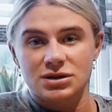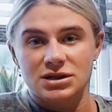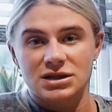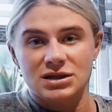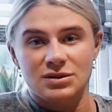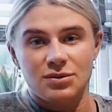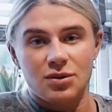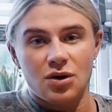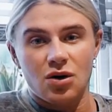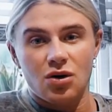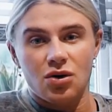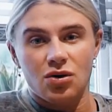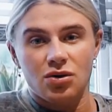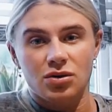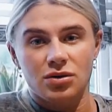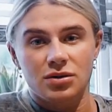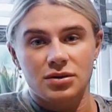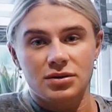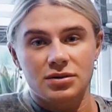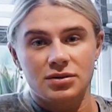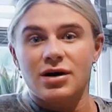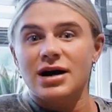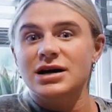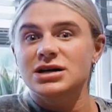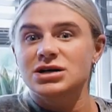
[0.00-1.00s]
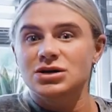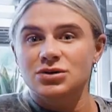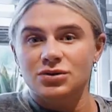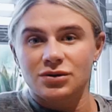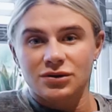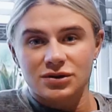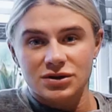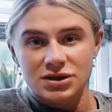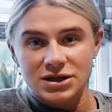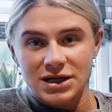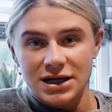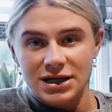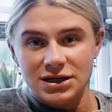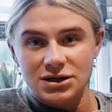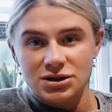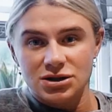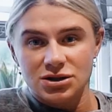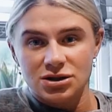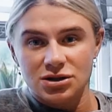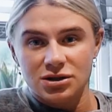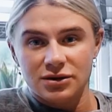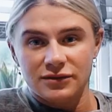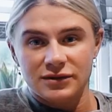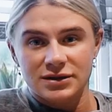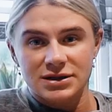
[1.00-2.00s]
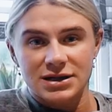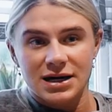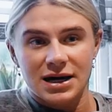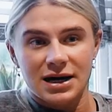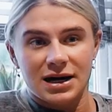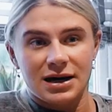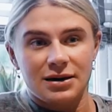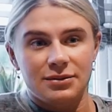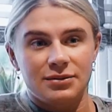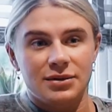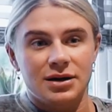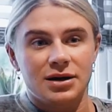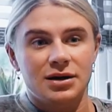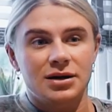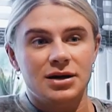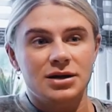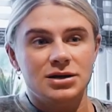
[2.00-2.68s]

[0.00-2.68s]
small, gradual changes over time